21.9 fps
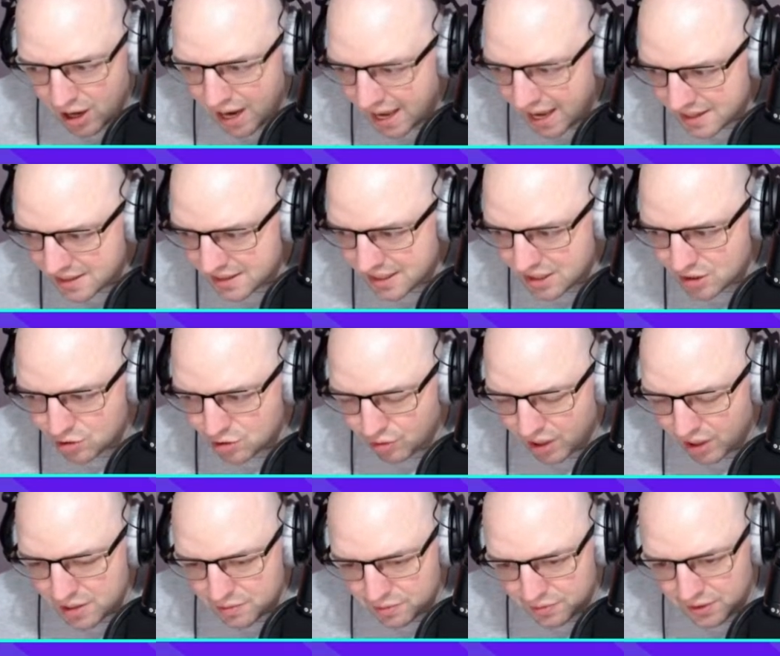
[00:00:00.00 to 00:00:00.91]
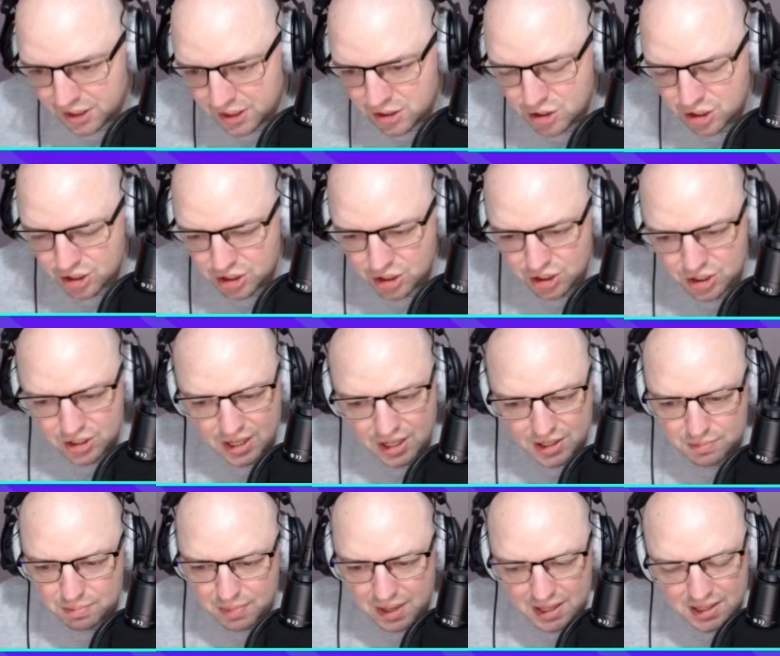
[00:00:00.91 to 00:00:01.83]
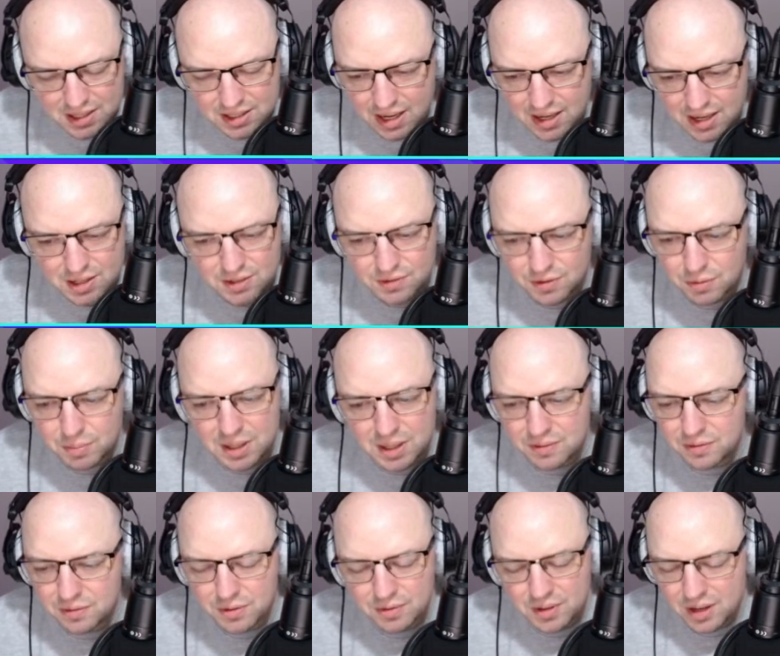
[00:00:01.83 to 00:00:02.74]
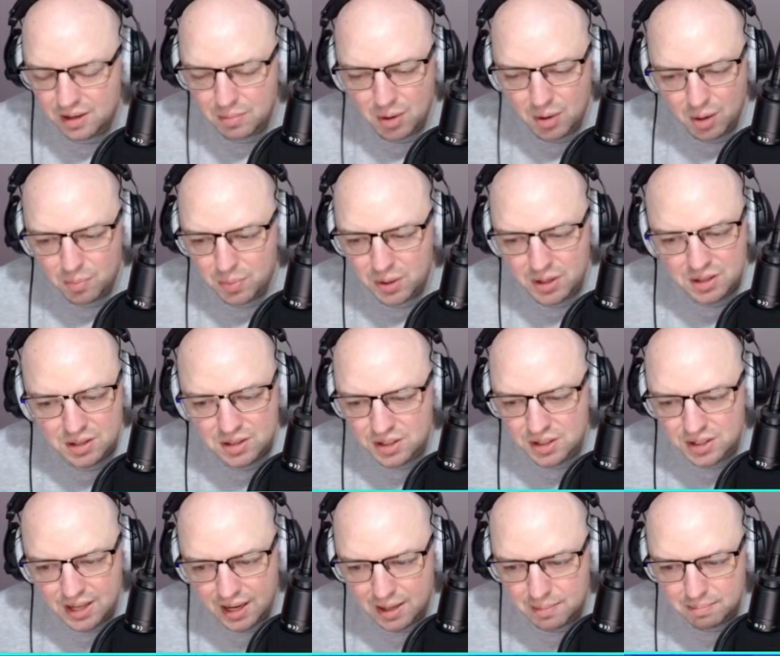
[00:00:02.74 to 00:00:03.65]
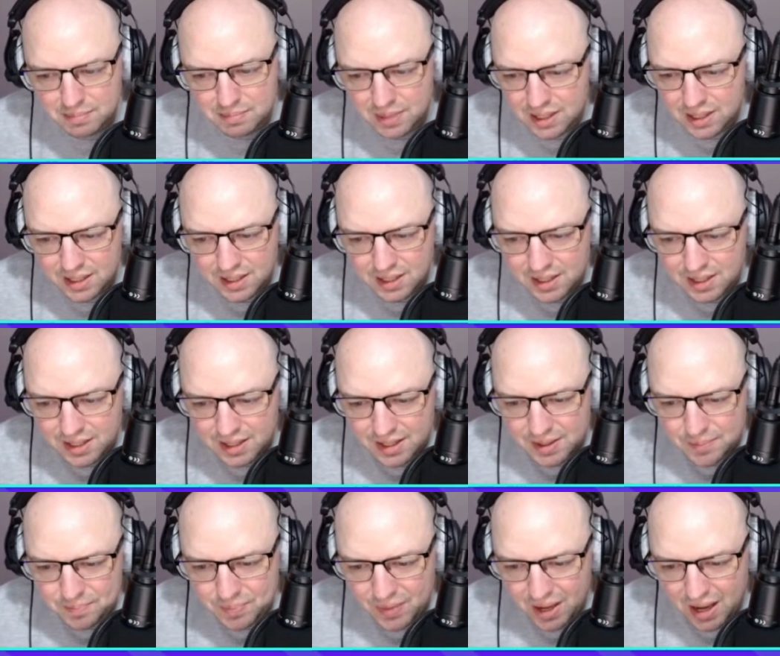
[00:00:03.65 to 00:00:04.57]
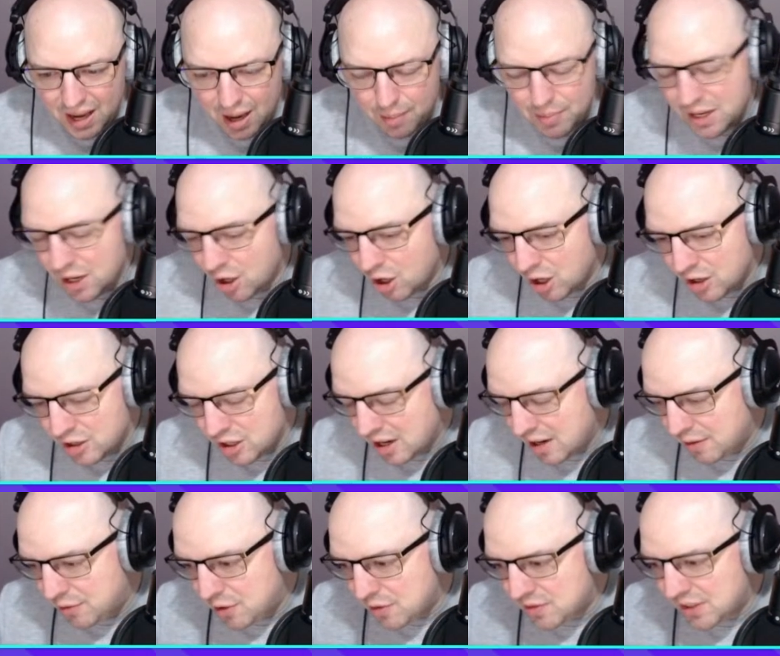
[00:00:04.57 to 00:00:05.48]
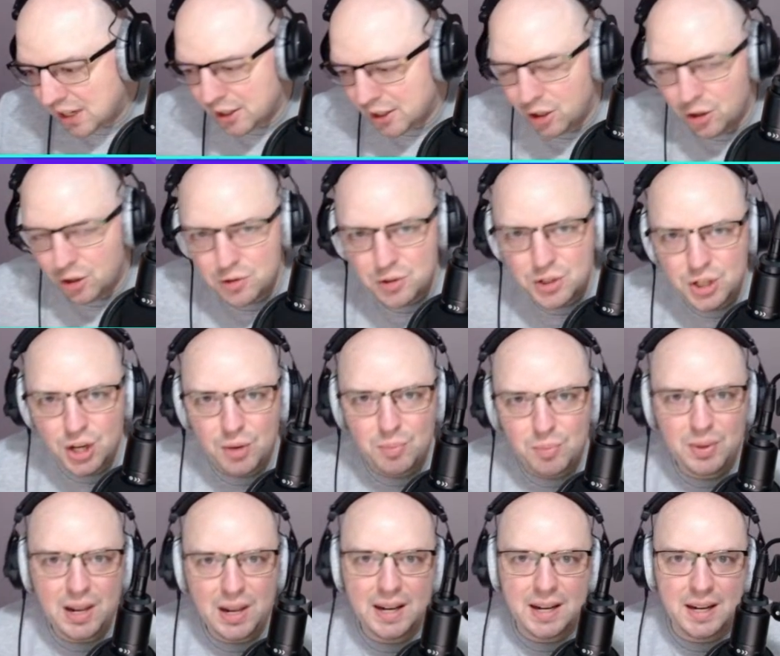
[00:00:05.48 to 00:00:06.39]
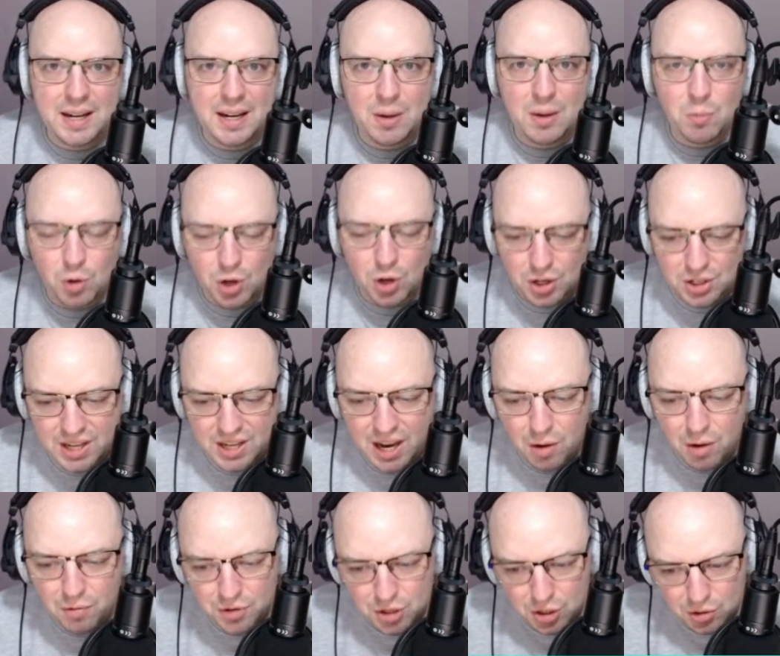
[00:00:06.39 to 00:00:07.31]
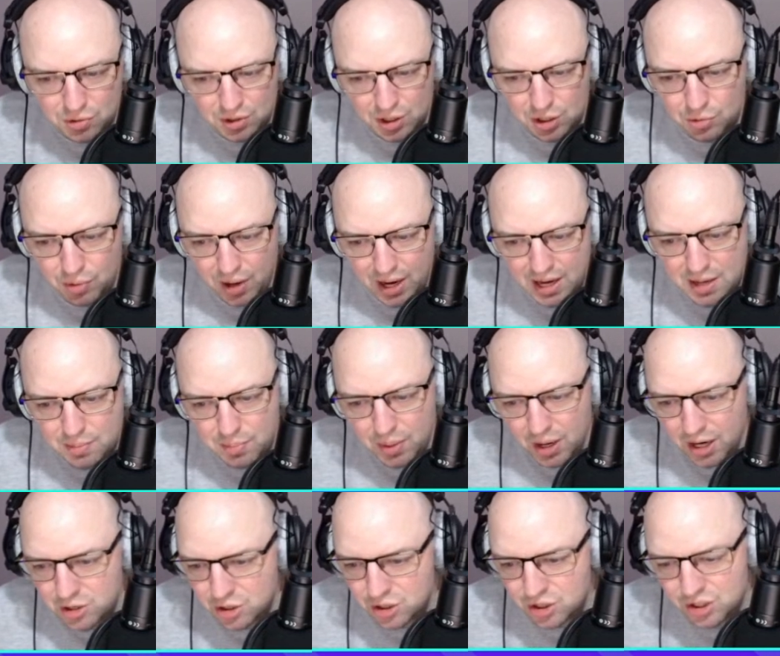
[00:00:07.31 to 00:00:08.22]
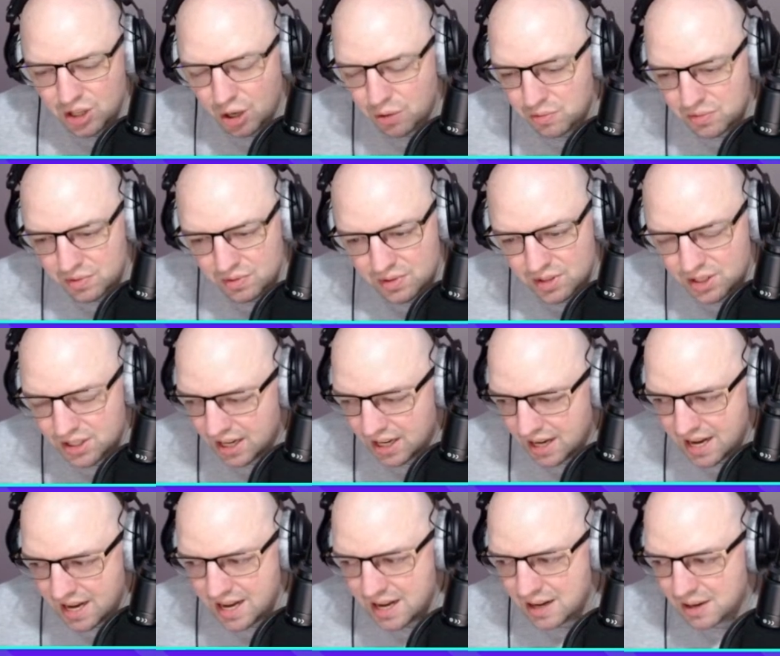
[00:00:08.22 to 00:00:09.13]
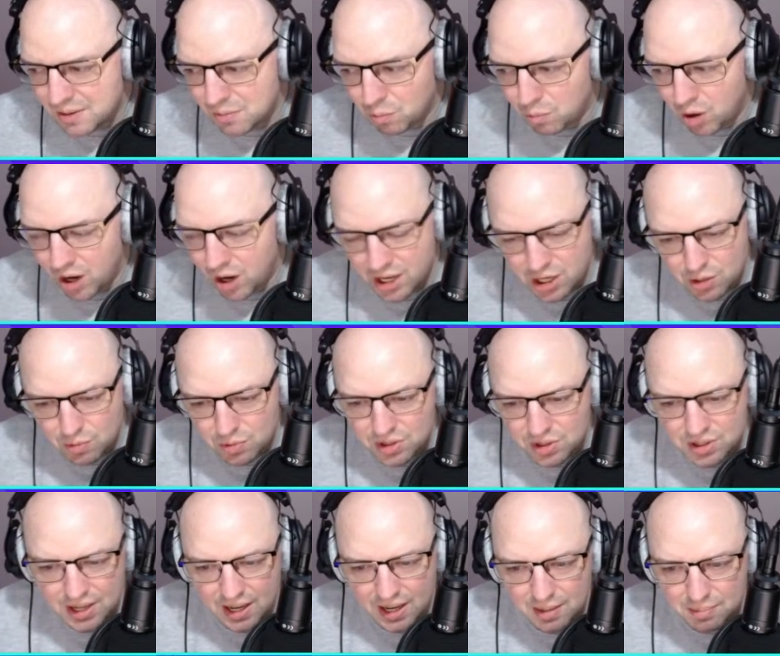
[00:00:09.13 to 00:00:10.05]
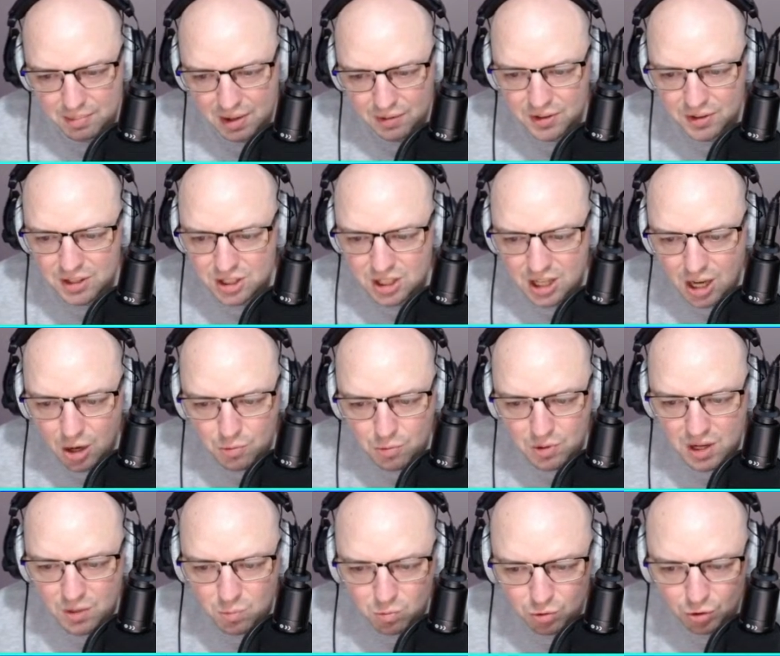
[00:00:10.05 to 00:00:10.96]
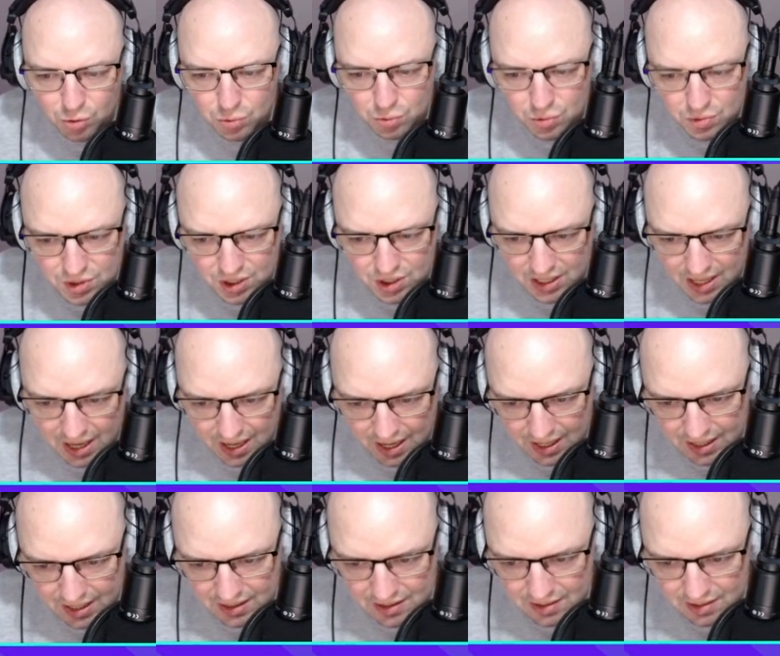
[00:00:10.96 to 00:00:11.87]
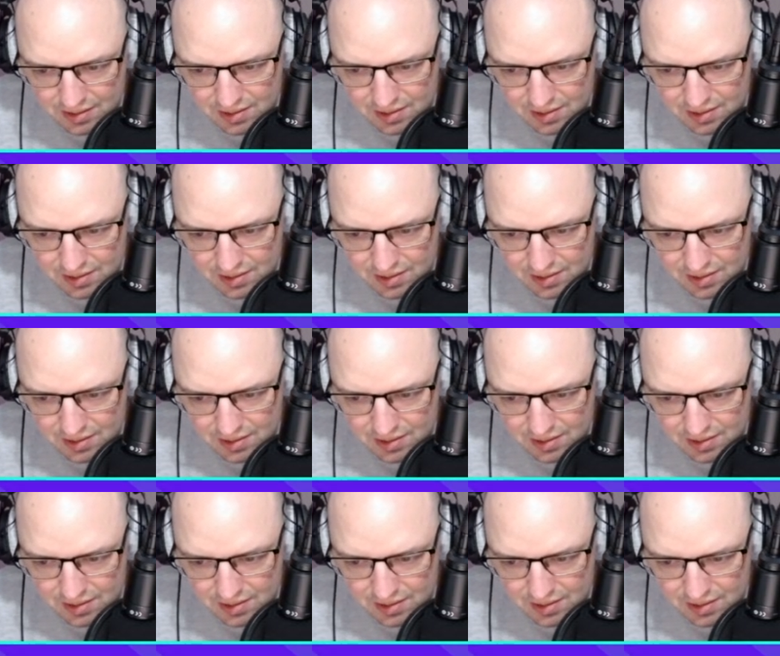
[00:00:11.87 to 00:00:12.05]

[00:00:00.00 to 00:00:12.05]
and this great fixture just doesn't make sense for me, in my opinion, to sell him. I mean, look, if you've done long-term planning and it works out for you, then great, but I just don't see why you would sell him. If it's the only route to getting